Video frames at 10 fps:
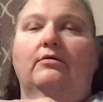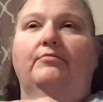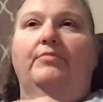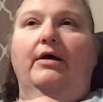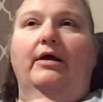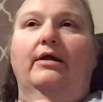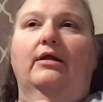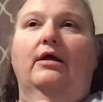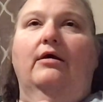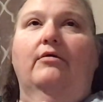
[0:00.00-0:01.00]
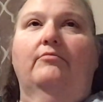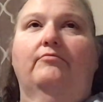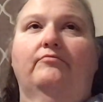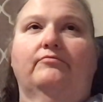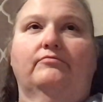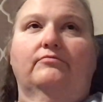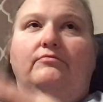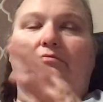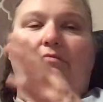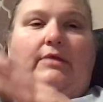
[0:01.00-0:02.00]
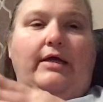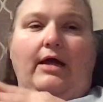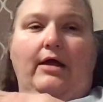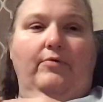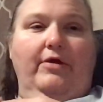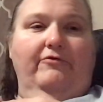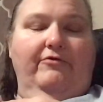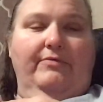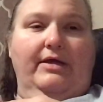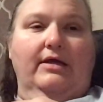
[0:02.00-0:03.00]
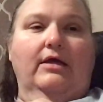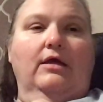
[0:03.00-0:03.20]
but it got away from me.